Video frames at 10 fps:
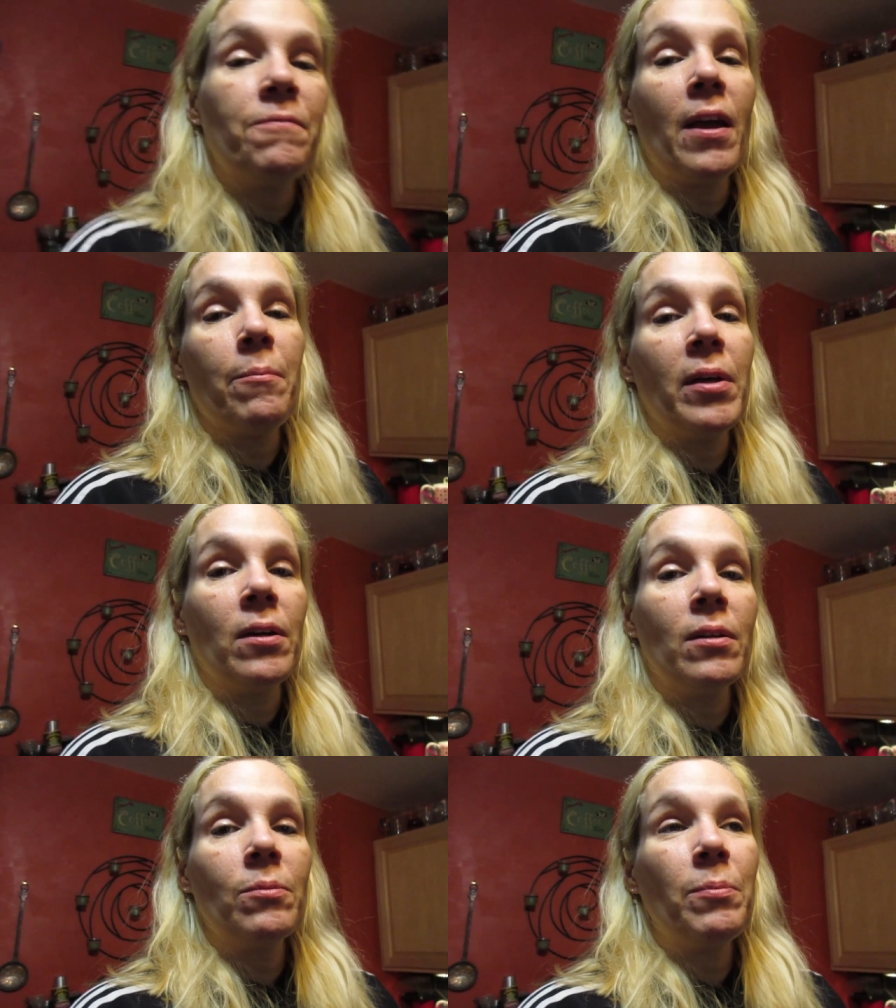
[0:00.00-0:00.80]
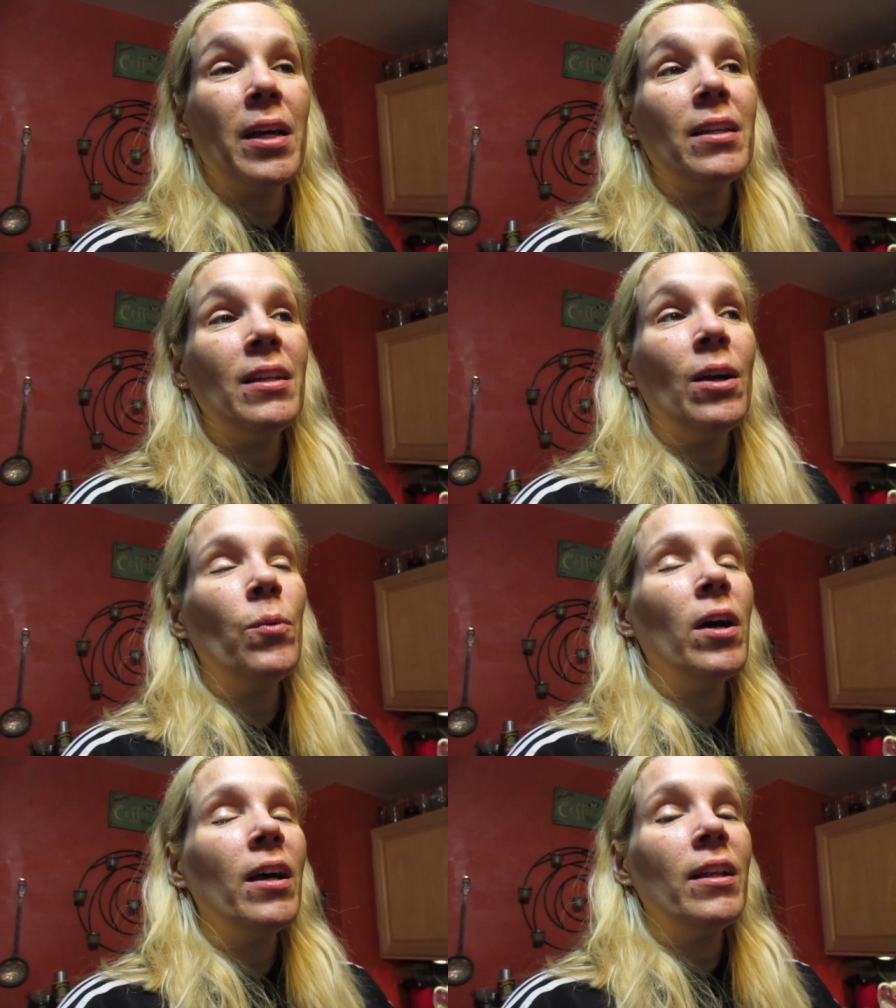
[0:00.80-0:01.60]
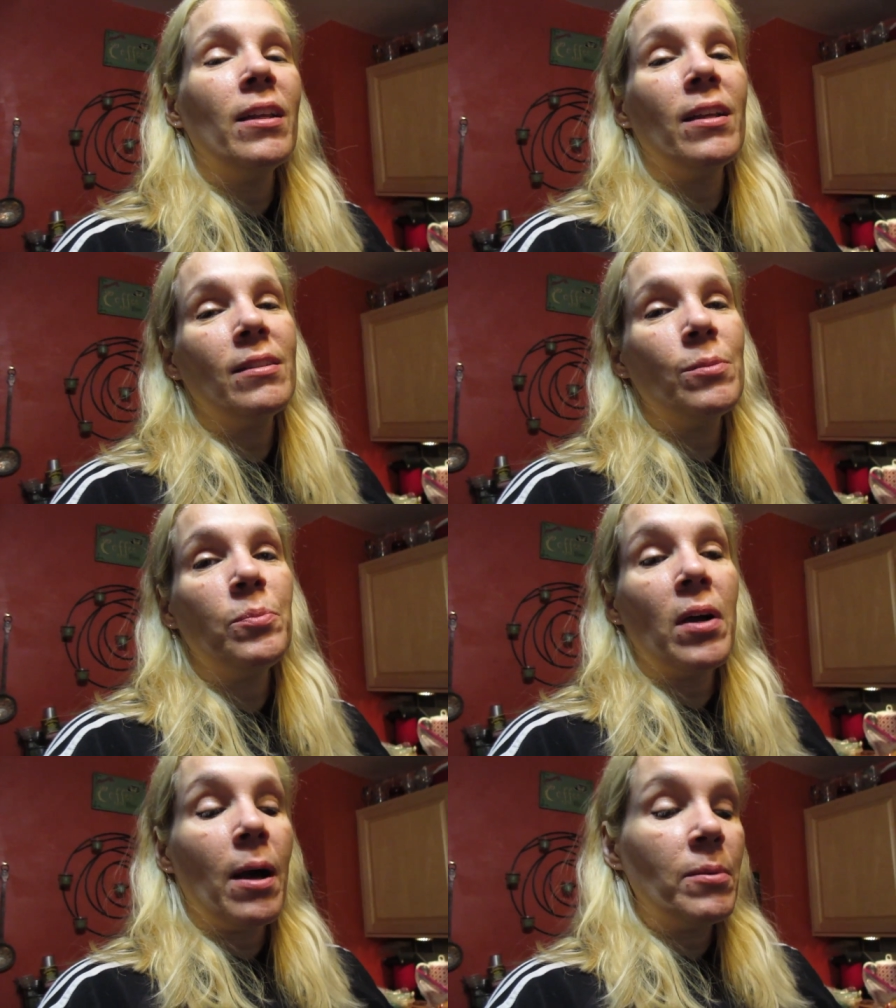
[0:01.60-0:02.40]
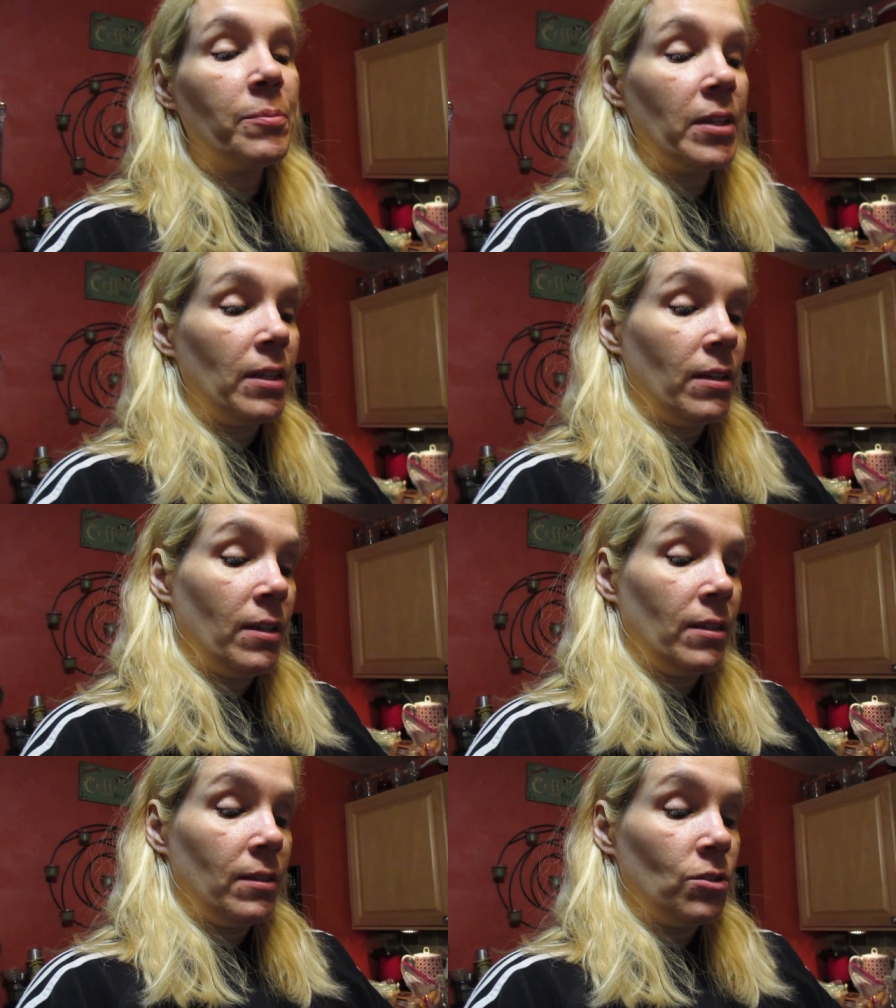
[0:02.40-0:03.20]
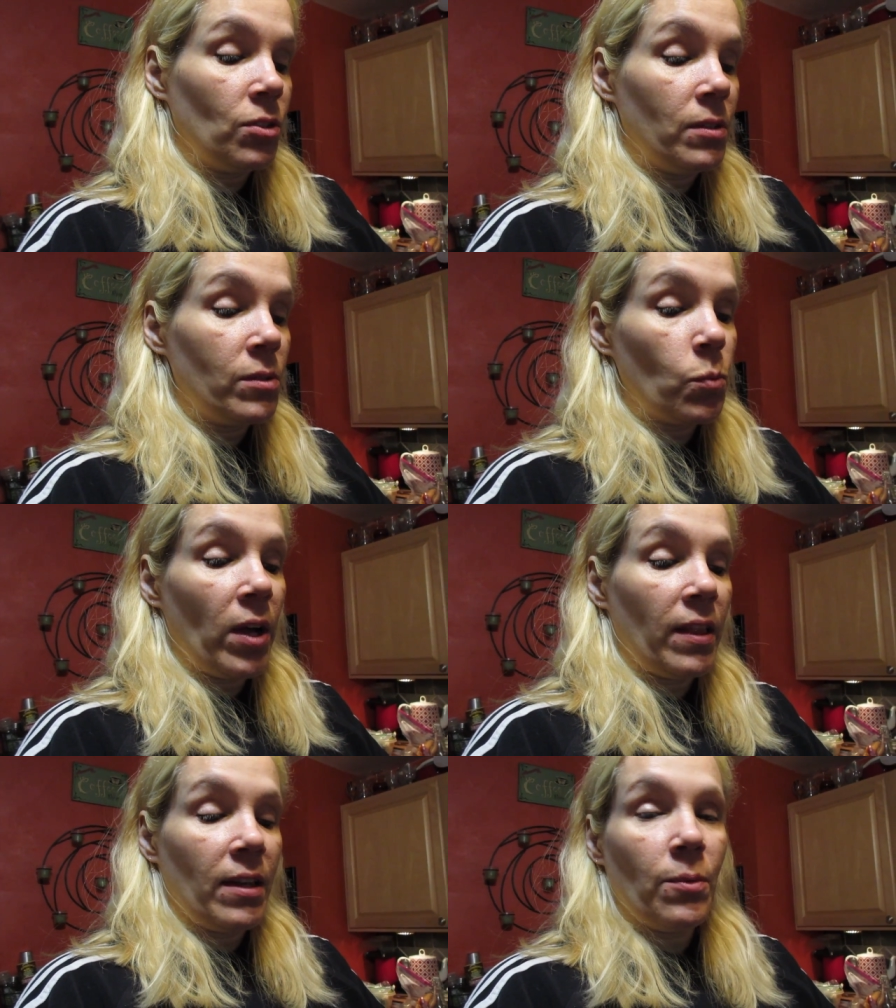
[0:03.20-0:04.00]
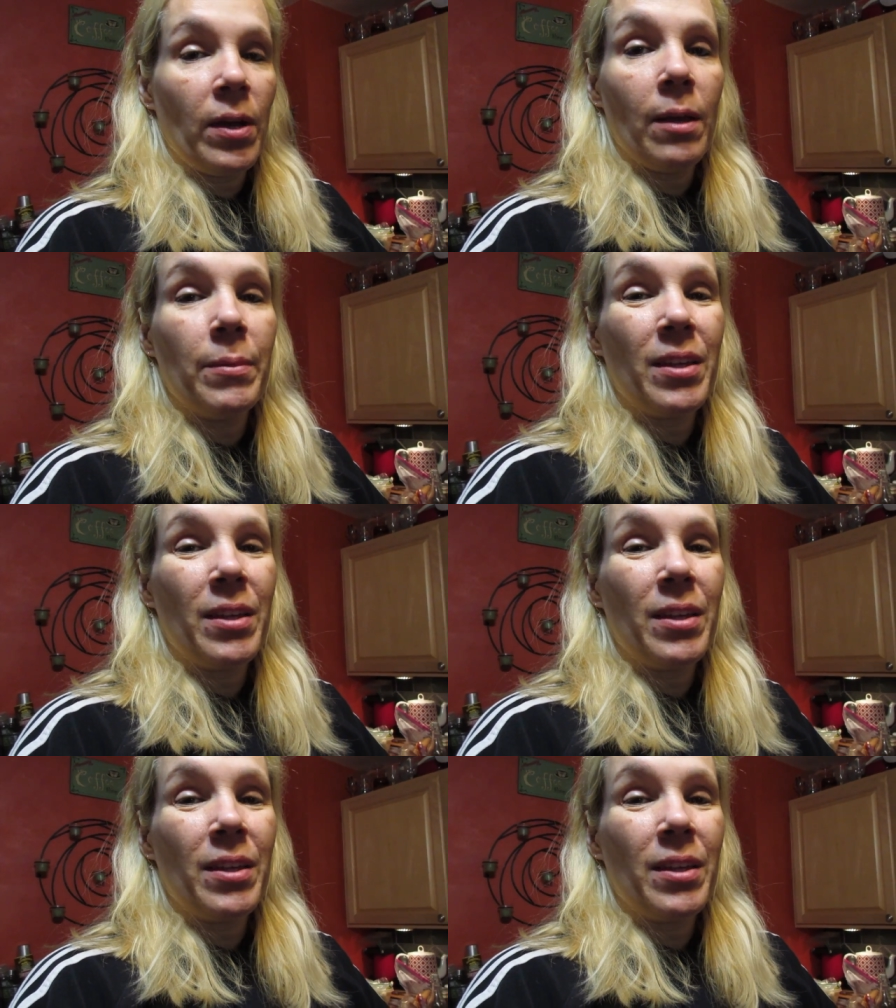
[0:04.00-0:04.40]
fat milk. But you know what? It's probably just as well anyway